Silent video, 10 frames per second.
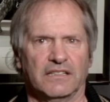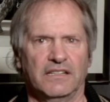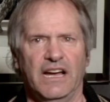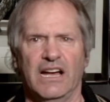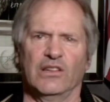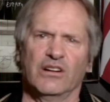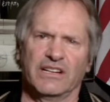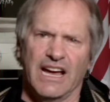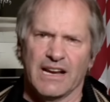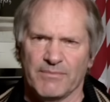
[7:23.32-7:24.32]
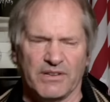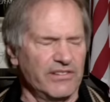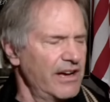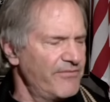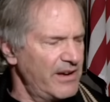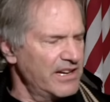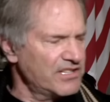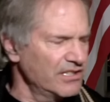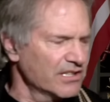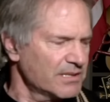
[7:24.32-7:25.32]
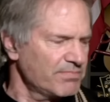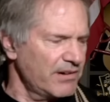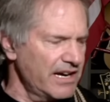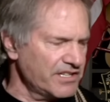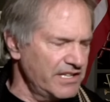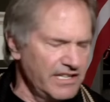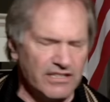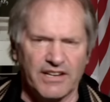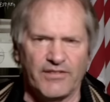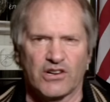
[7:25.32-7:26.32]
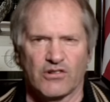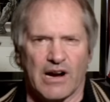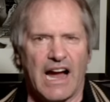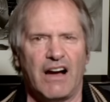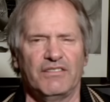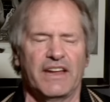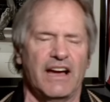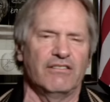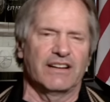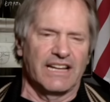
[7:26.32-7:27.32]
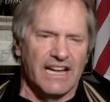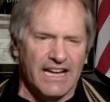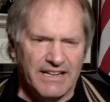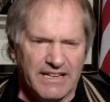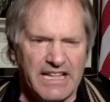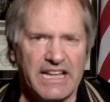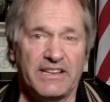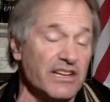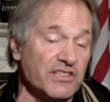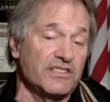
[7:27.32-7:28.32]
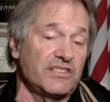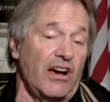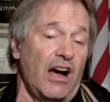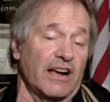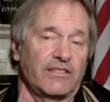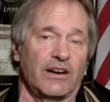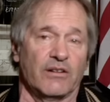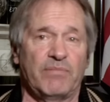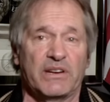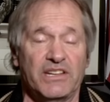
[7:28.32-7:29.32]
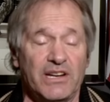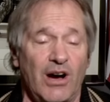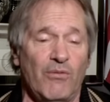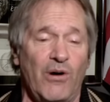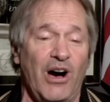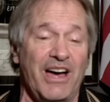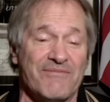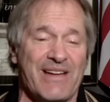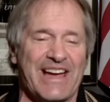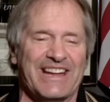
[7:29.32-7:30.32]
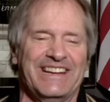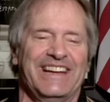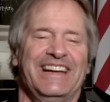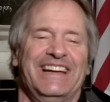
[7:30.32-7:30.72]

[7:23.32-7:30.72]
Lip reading: Yeah, look at him. He's got facial expression. He'll give a growl now and again. He doesn't talk, though. But you know what, man?